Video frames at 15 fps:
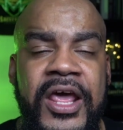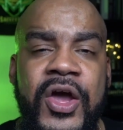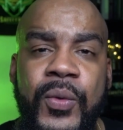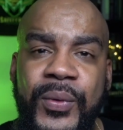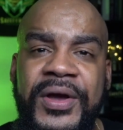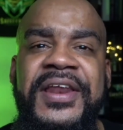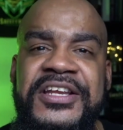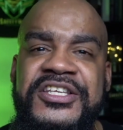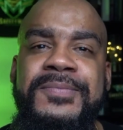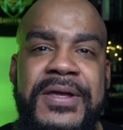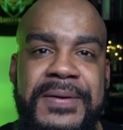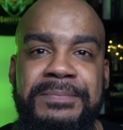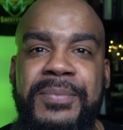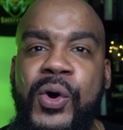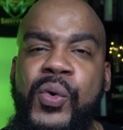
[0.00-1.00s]
We need to be
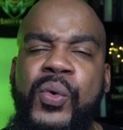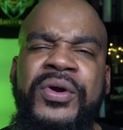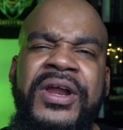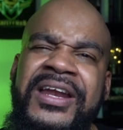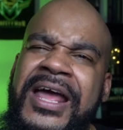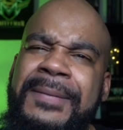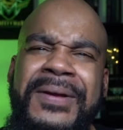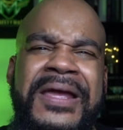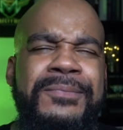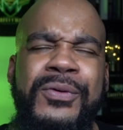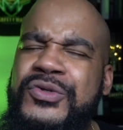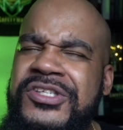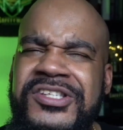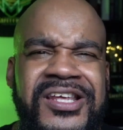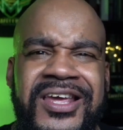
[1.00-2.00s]
bold and let people
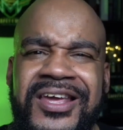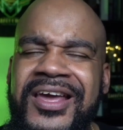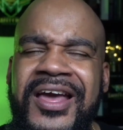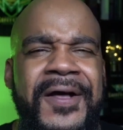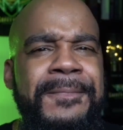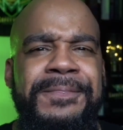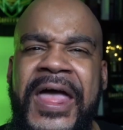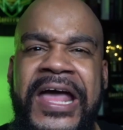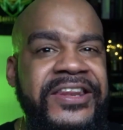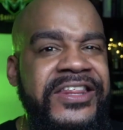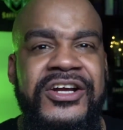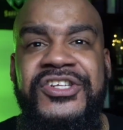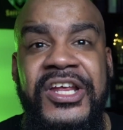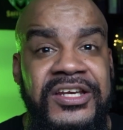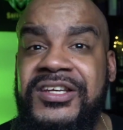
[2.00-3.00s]
see that
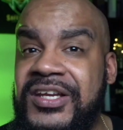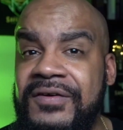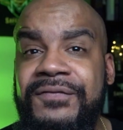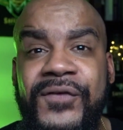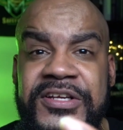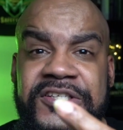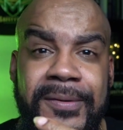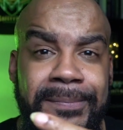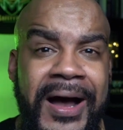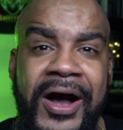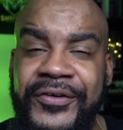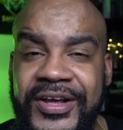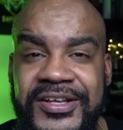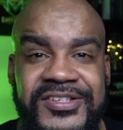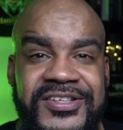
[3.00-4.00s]
there's a difference about us.